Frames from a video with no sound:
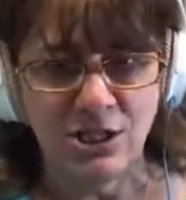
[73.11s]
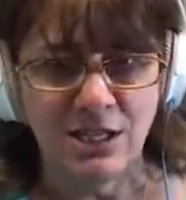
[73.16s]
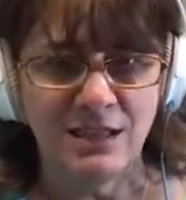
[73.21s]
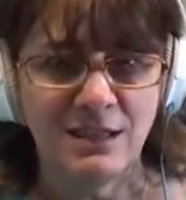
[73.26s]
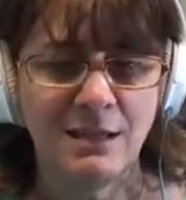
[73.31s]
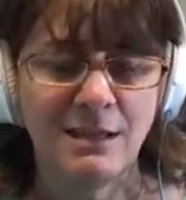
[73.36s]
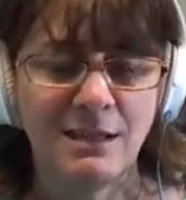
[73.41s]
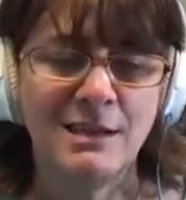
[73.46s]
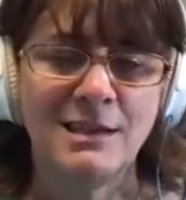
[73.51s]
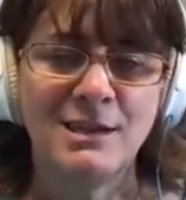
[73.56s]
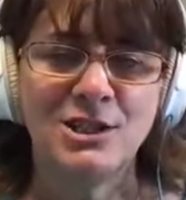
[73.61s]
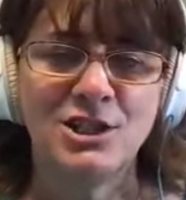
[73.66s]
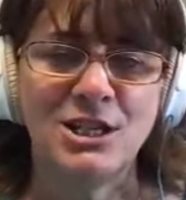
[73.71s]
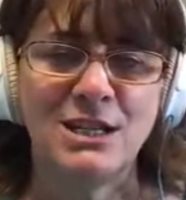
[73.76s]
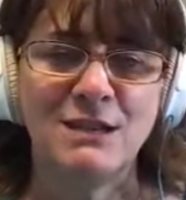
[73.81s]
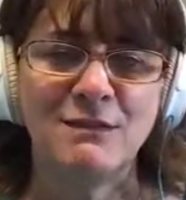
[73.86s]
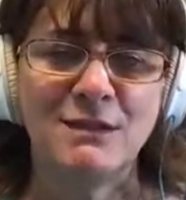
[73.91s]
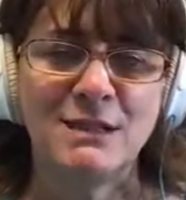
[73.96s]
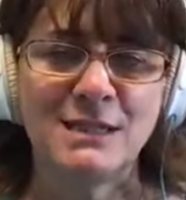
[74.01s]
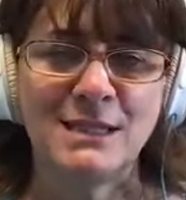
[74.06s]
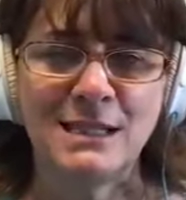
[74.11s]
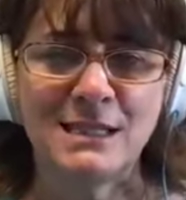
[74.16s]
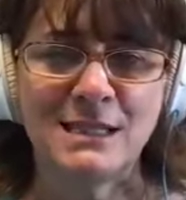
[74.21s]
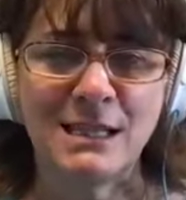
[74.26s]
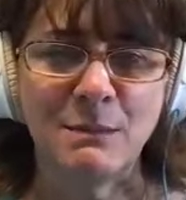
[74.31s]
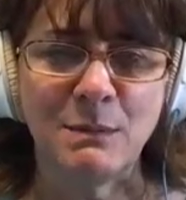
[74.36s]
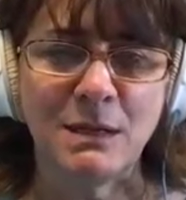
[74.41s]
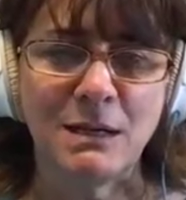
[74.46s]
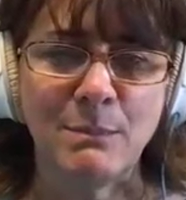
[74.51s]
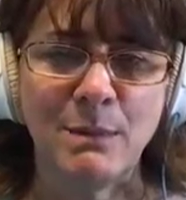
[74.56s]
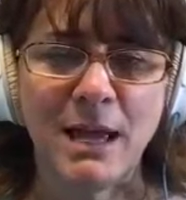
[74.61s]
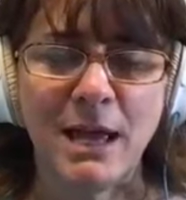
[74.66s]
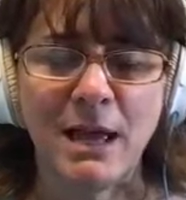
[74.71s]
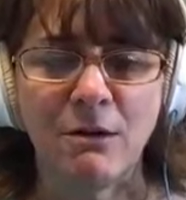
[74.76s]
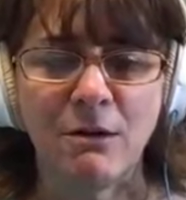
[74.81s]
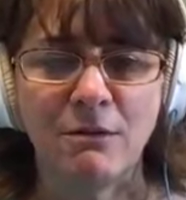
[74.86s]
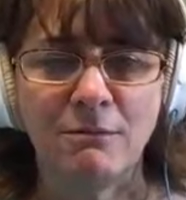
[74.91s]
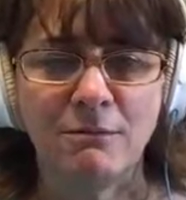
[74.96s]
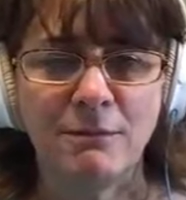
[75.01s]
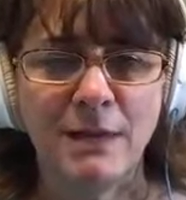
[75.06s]
She she even said something about
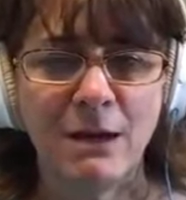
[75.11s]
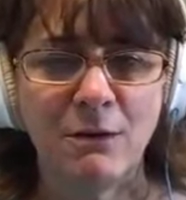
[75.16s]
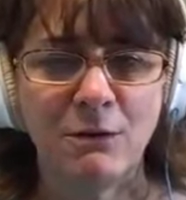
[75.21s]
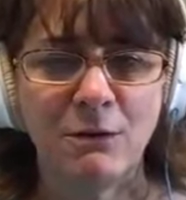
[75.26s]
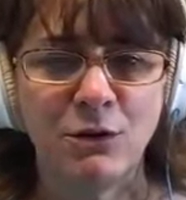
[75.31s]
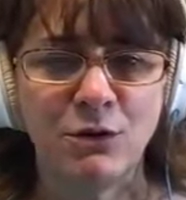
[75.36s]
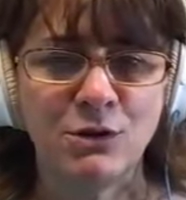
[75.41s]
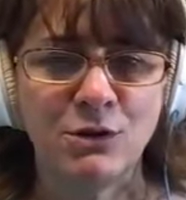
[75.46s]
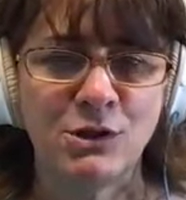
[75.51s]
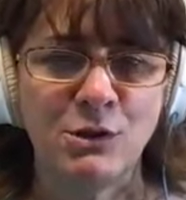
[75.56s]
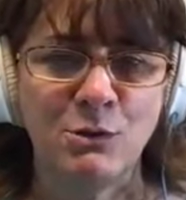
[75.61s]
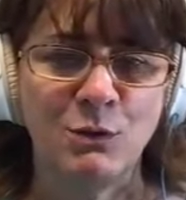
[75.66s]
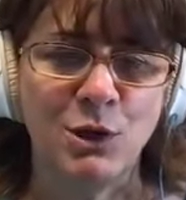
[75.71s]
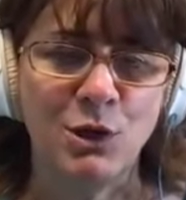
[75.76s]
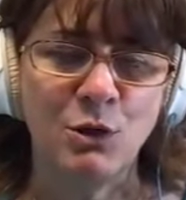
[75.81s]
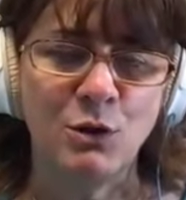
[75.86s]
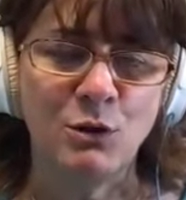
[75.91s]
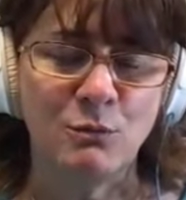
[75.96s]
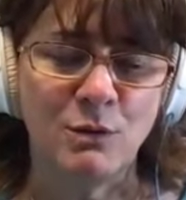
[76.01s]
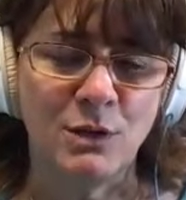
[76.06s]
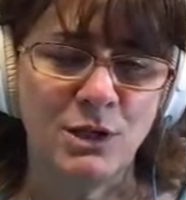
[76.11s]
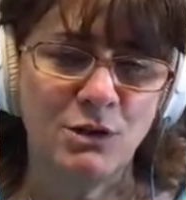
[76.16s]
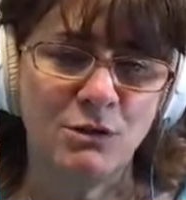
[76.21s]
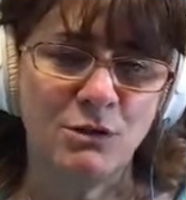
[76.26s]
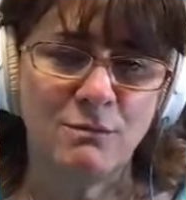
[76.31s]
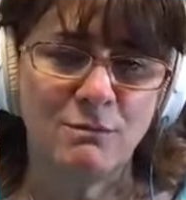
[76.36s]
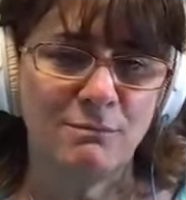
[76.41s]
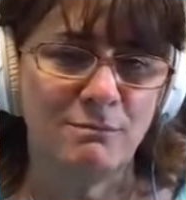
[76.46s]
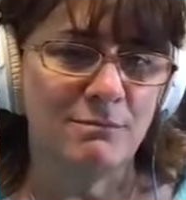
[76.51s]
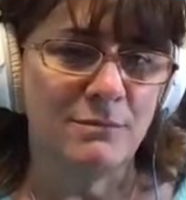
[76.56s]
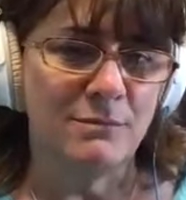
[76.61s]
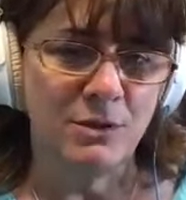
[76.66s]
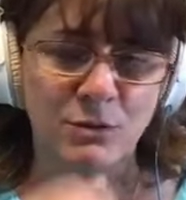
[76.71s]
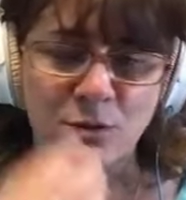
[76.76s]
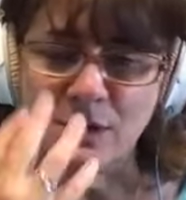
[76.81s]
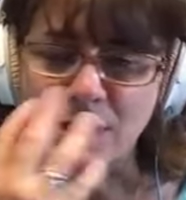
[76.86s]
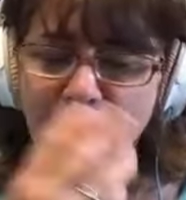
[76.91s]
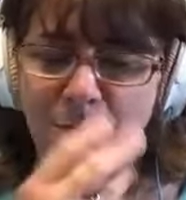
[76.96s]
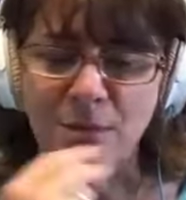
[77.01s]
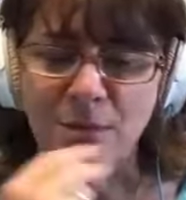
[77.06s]
how how you're so cute when you do
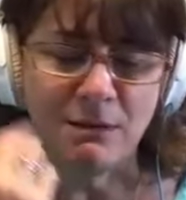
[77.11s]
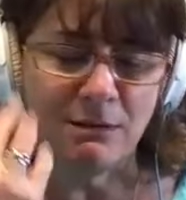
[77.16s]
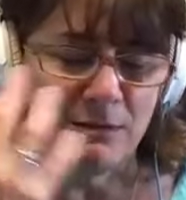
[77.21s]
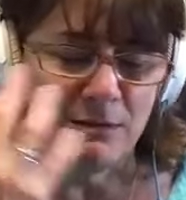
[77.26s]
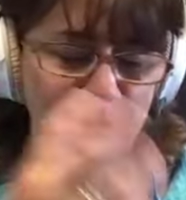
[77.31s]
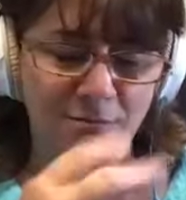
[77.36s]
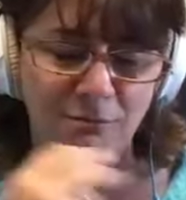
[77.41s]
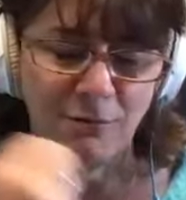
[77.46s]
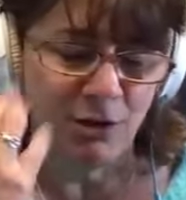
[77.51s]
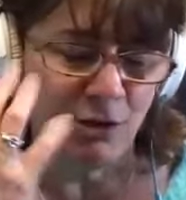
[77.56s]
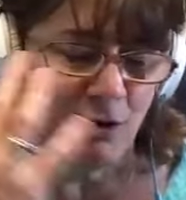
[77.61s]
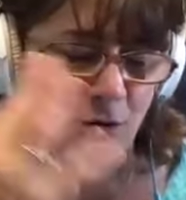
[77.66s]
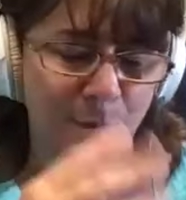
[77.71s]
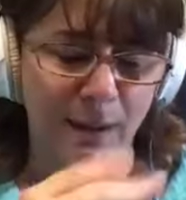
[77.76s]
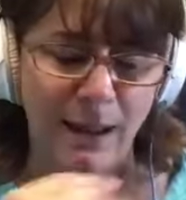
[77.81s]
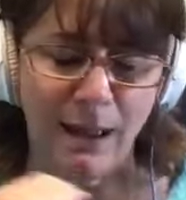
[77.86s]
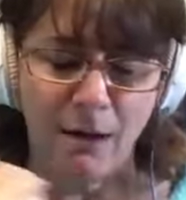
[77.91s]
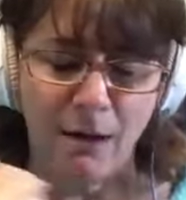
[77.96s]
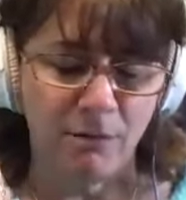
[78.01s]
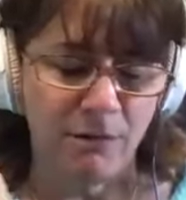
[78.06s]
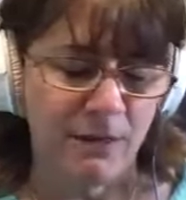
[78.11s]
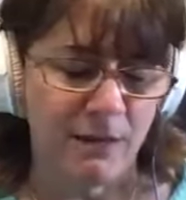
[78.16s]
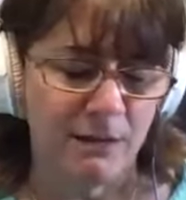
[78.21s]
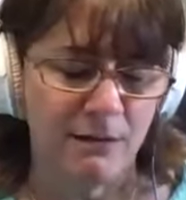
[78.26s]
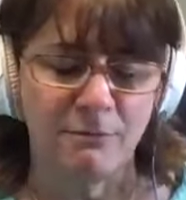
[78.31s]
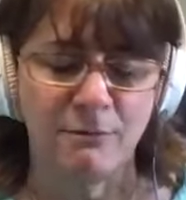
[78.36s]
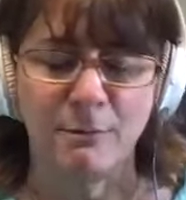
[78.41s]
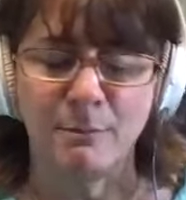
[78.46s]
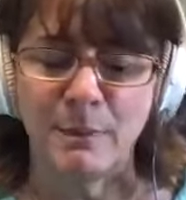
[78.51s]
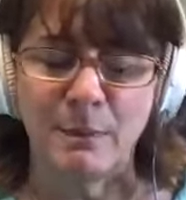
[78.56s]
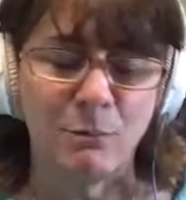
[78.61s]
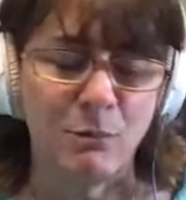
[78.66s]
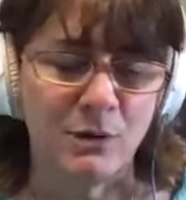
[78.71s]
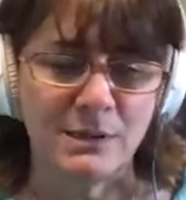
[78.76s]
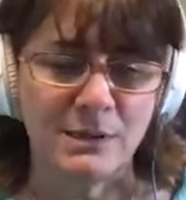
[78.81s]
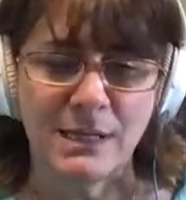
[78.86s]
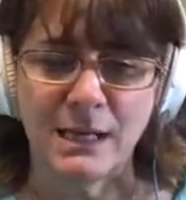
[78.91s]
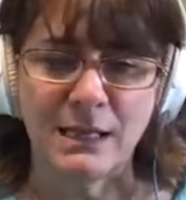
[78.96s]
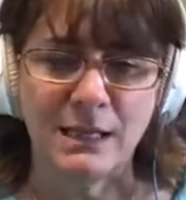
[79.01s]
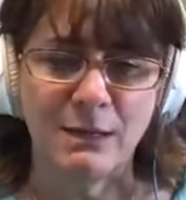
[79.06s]
something with your mouth. I don't remember oh,
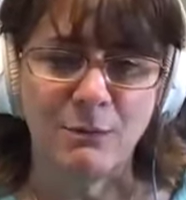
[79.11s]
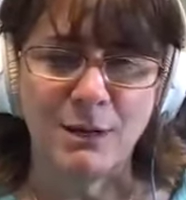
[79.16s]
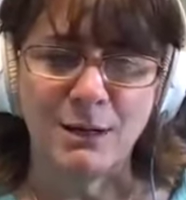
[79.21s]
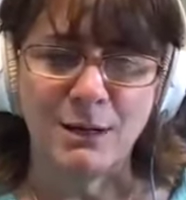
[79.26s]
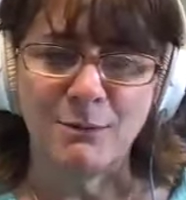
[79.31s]
exactly what